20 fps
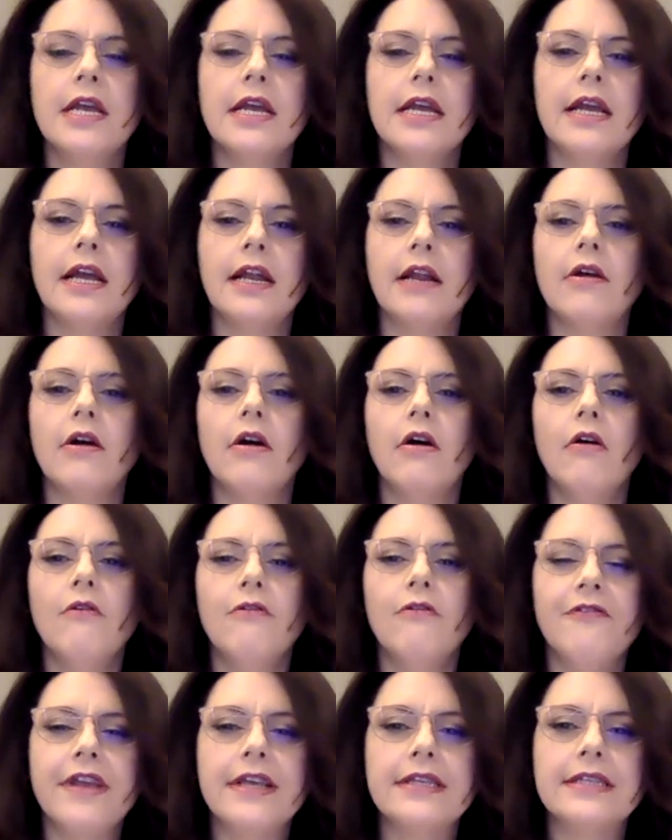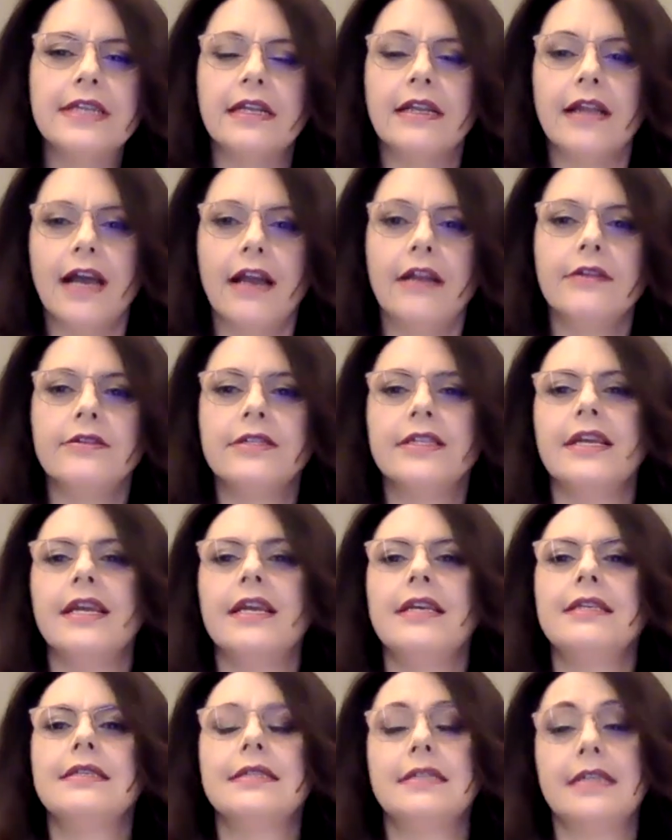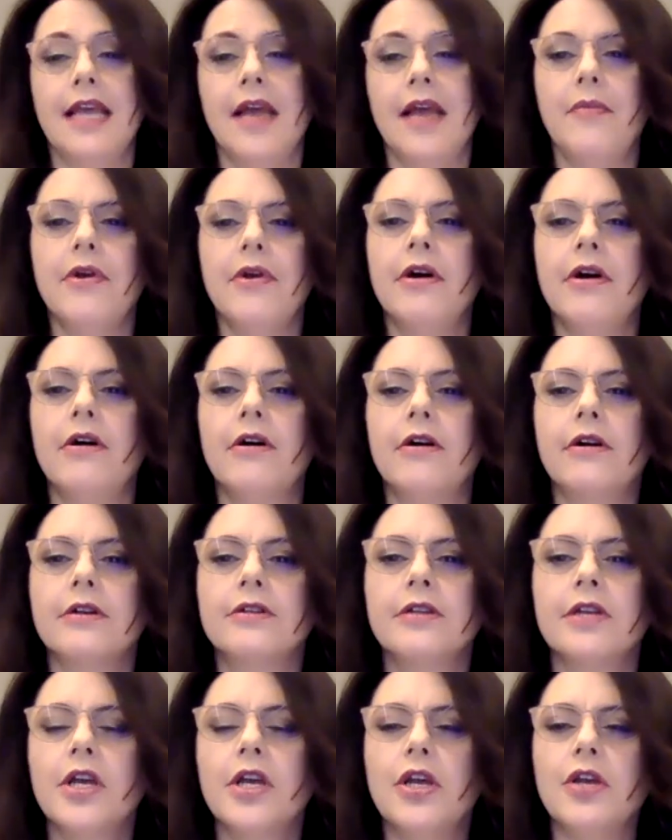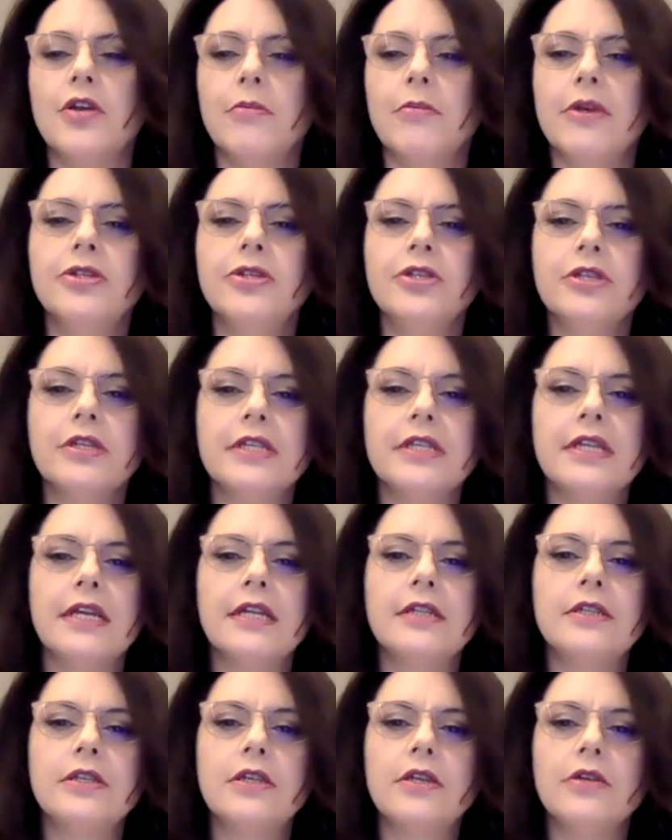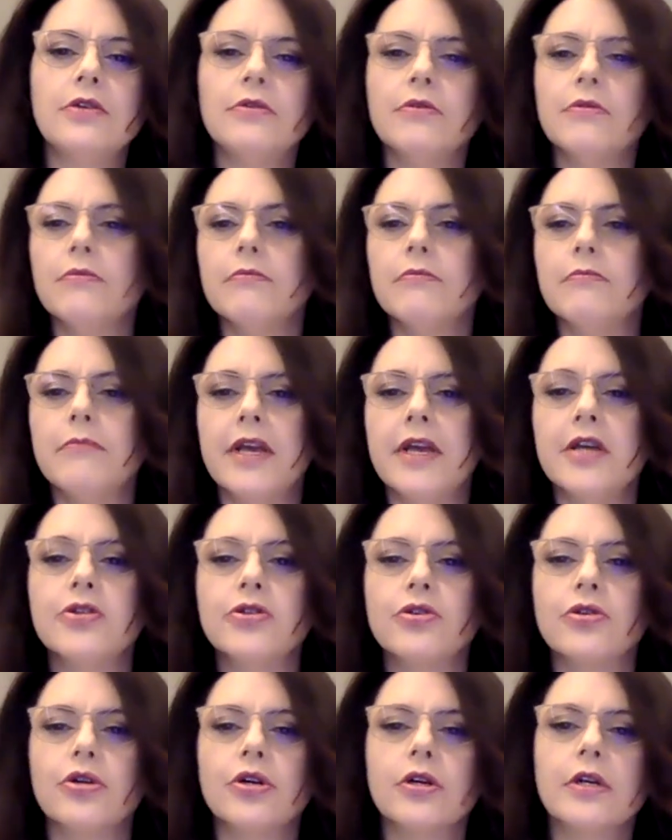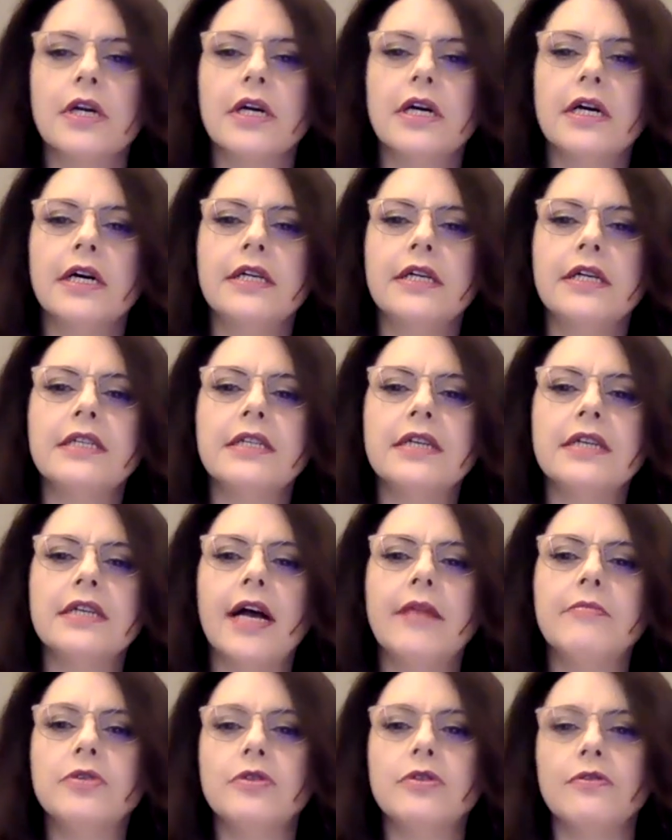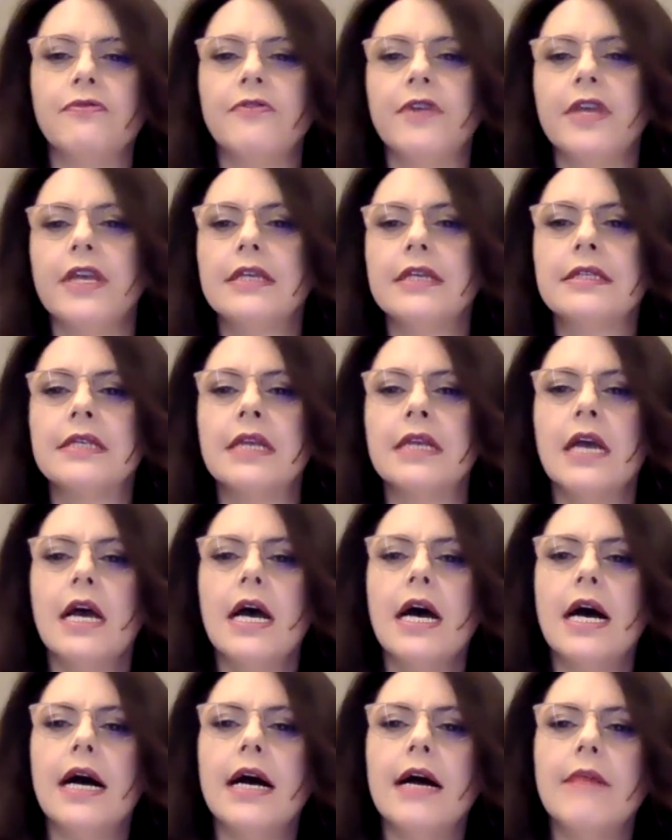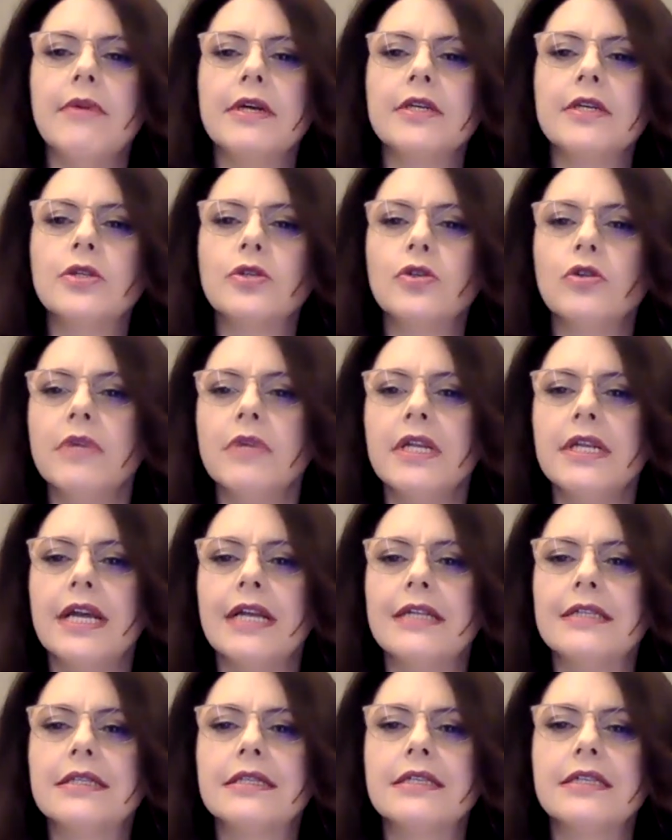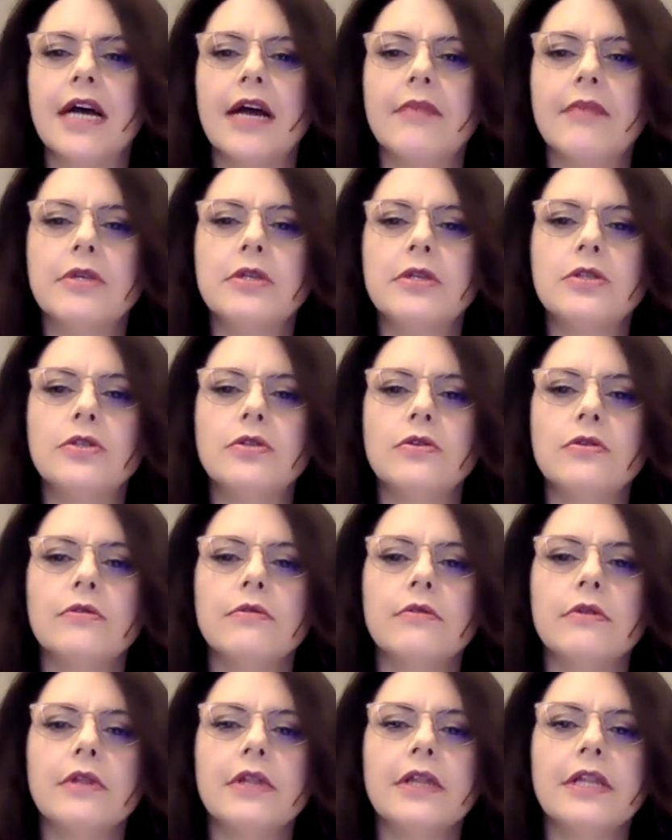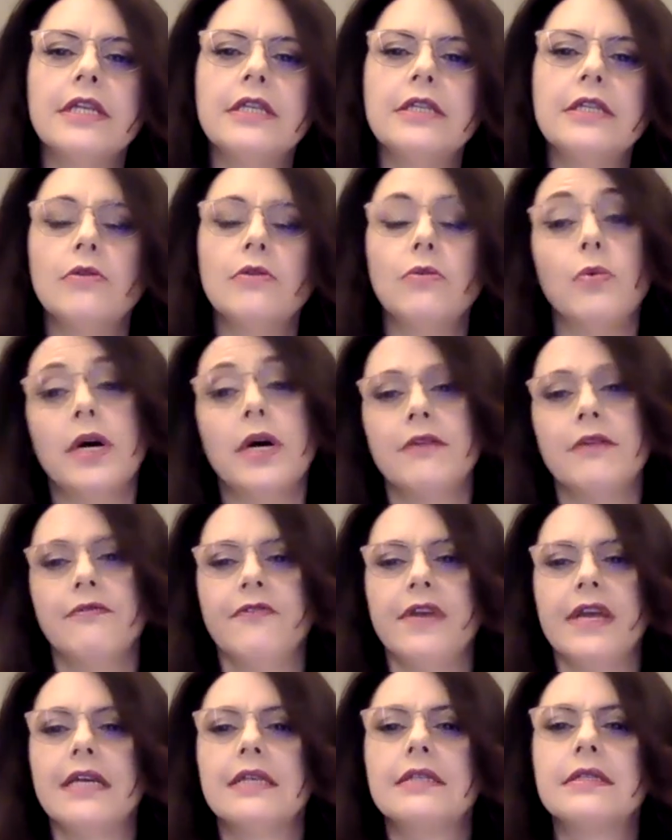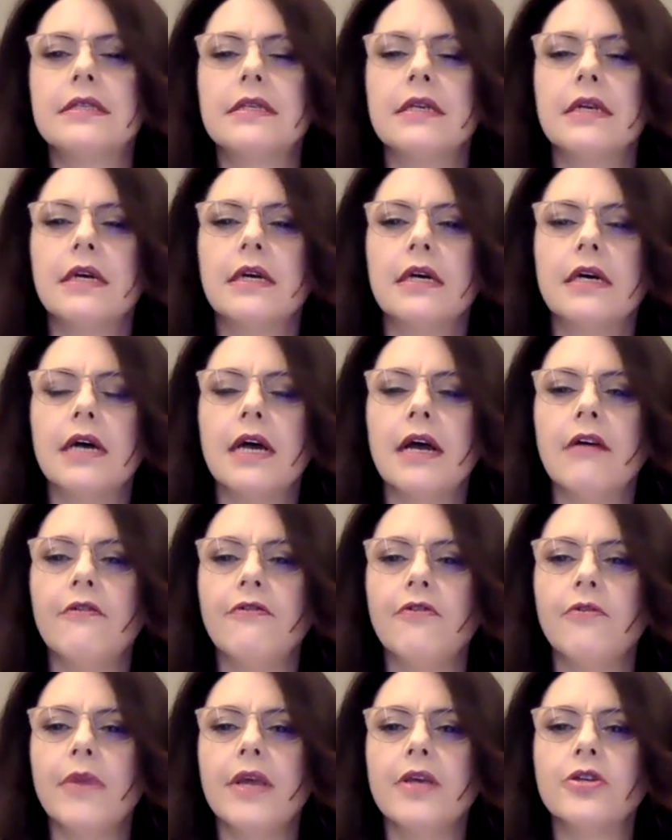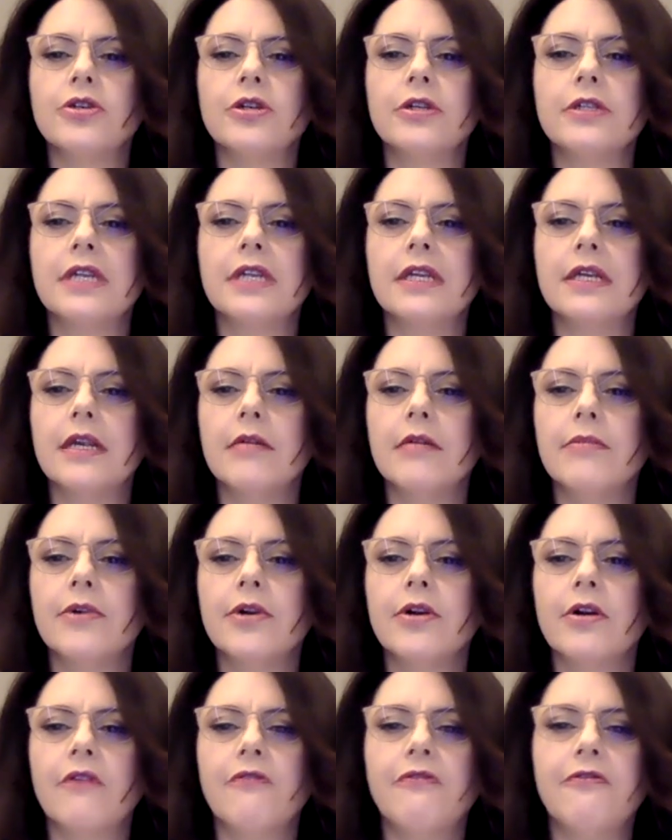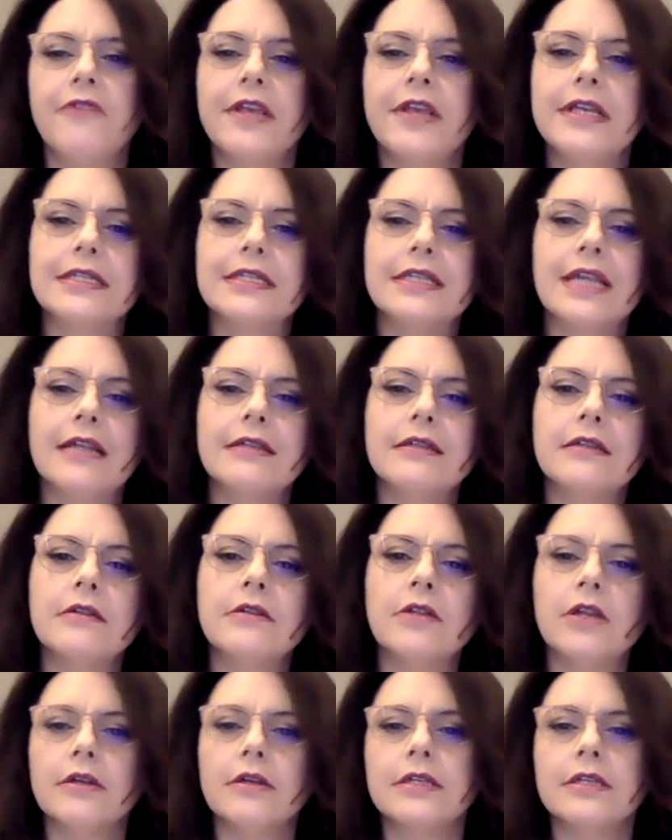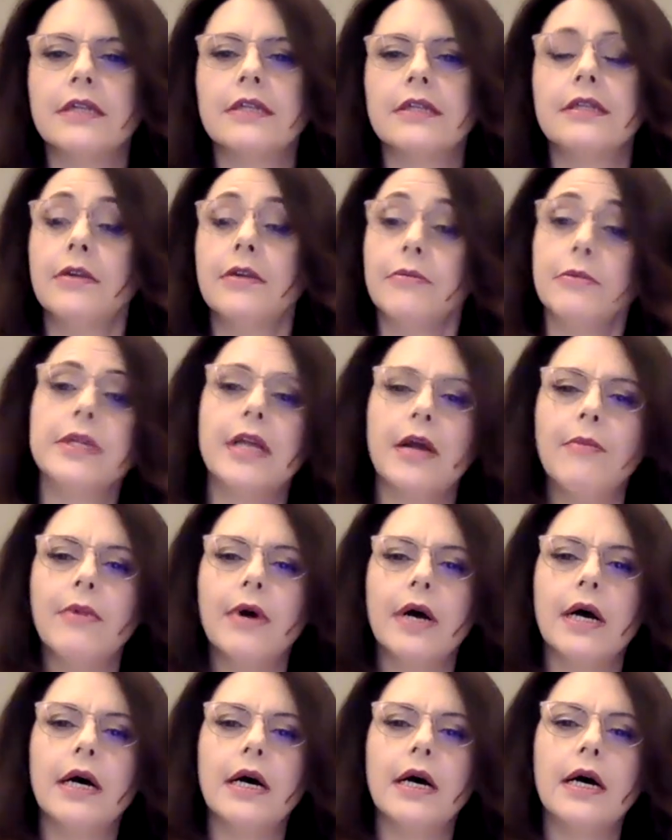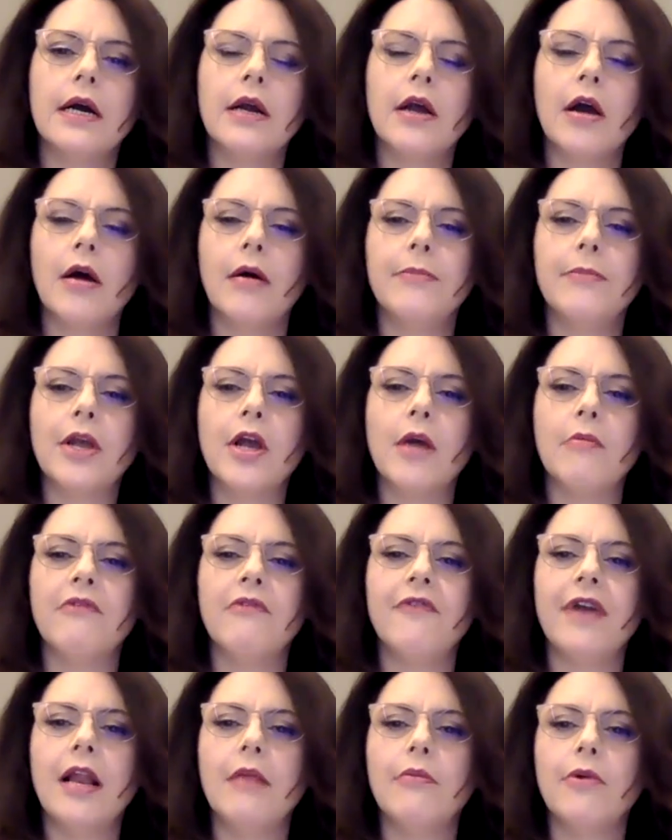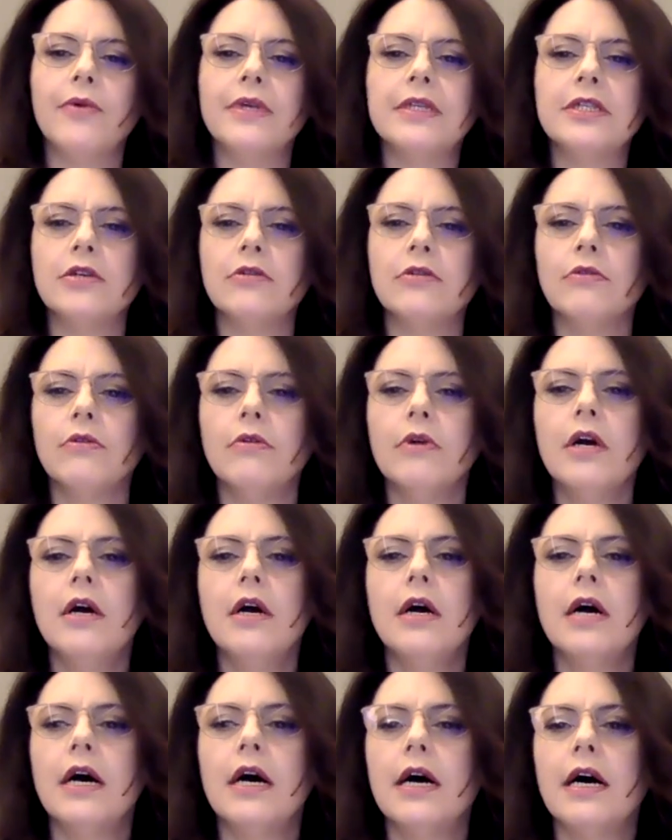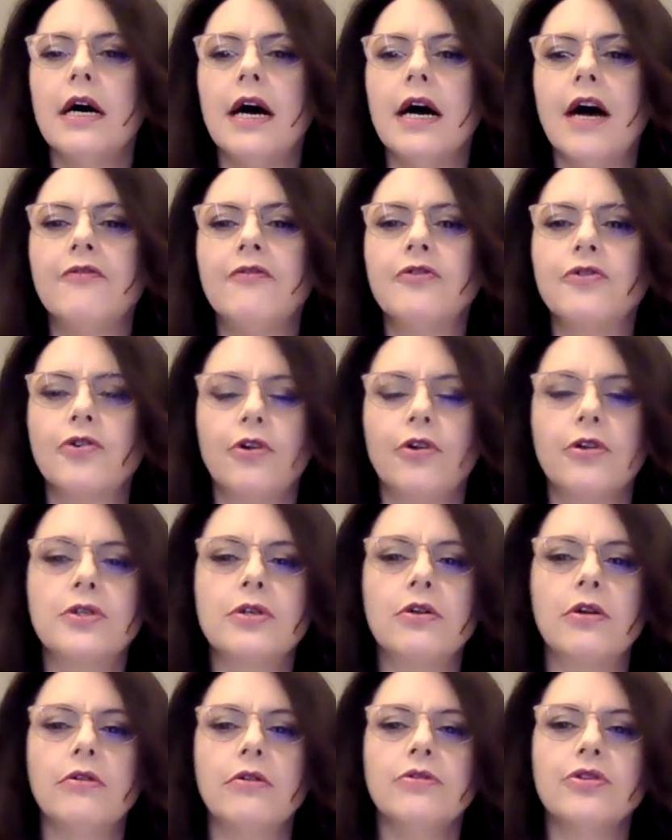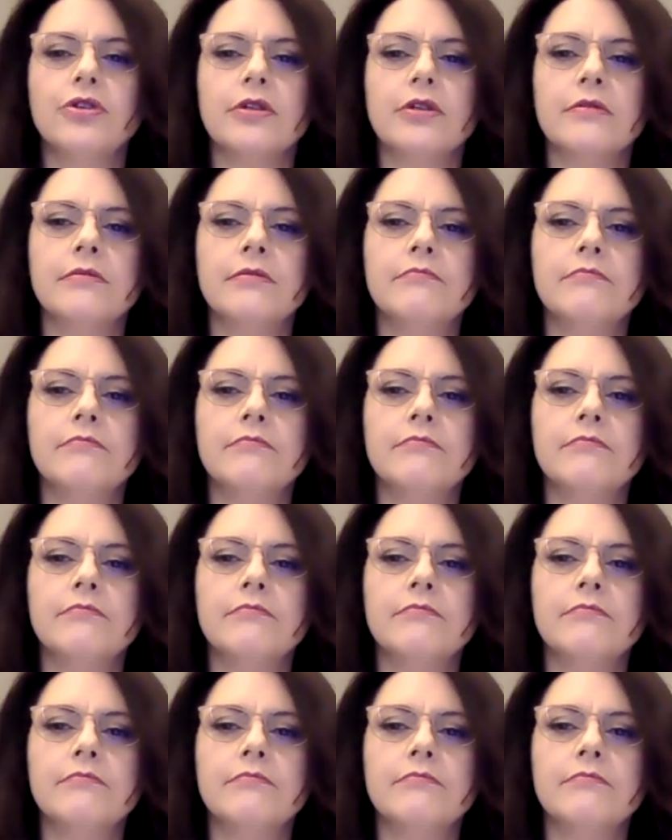Getting all fixed in 90 days can be hard. You mentioned that you measure uh, the time to fix. I'm assuming that time is to list one fix. Uh, have you measured the number of fixes that doesn't don't come uh, become available until uh, after your disclosure?